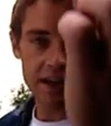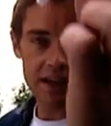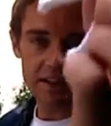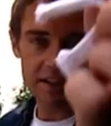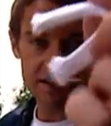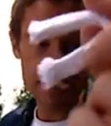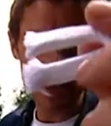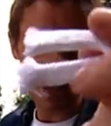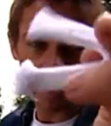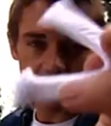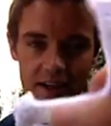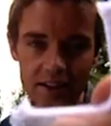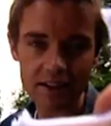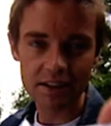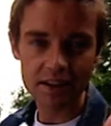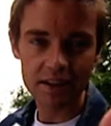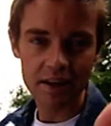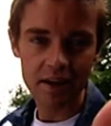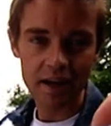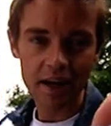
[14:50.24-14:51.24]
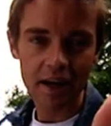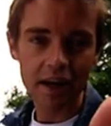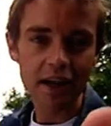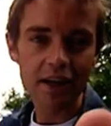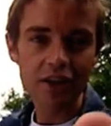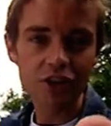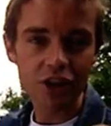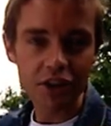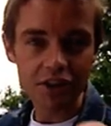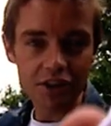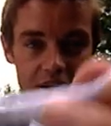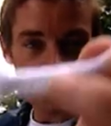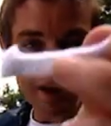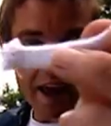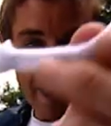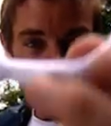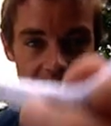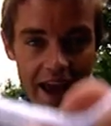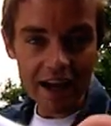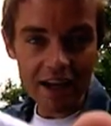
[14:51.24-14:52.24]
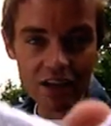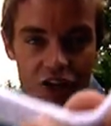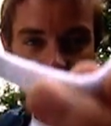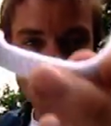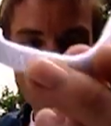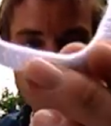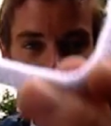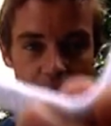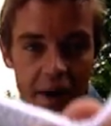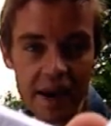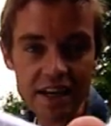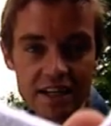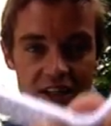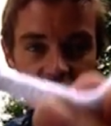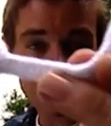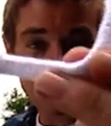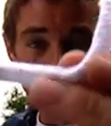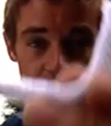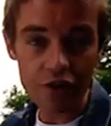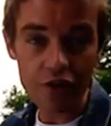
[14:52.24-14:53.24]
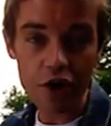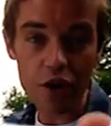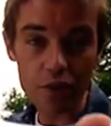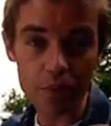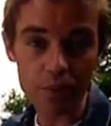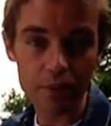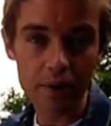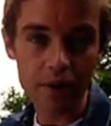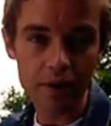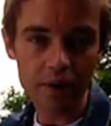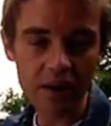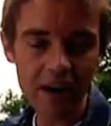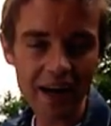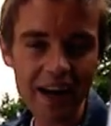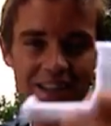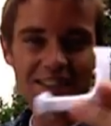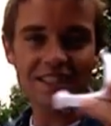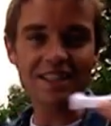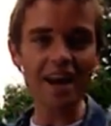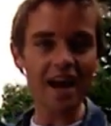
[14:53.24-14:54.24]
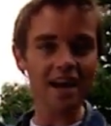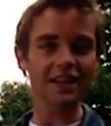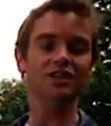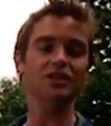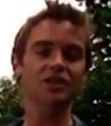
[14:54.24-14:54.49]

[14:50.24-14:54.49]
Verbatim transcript: is this, just an extra piece of rope. It's that